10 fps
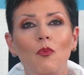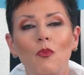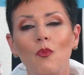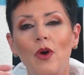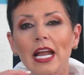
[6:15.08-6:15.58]

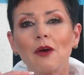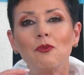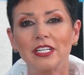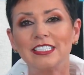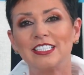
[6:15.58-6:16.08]
what I
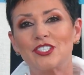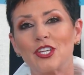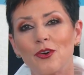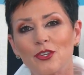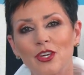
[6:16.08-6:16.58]
wanted to
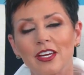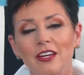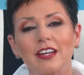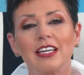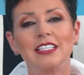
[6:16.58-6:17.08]
show you
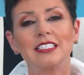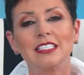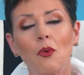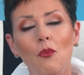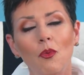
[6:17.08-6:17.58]
here
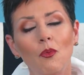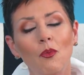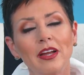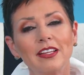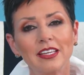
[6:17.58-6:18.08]
is
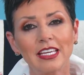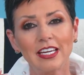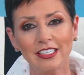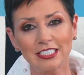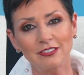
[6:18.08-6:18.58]
one of the
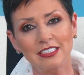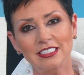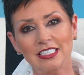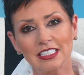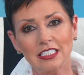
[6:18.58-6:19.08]

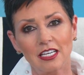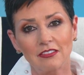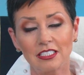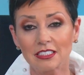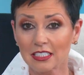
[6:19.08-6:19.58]
characteristics
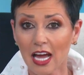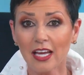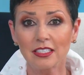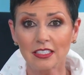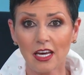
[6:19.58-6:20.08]
of this
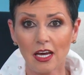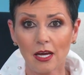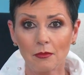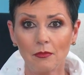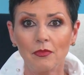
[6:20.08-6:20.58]
lion
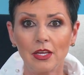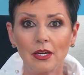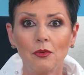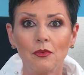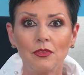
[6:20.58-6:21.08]
cub
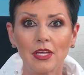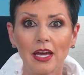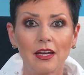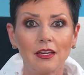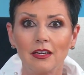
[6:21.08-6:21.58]

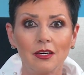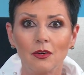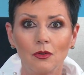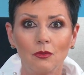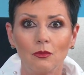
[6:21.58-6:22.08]
that
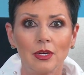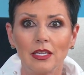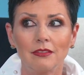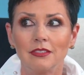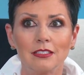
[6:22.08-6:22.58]

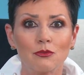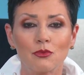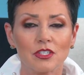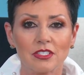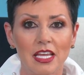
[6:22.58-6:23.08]
we didn't
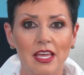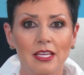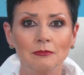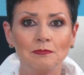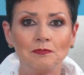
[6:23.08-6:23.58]
foresee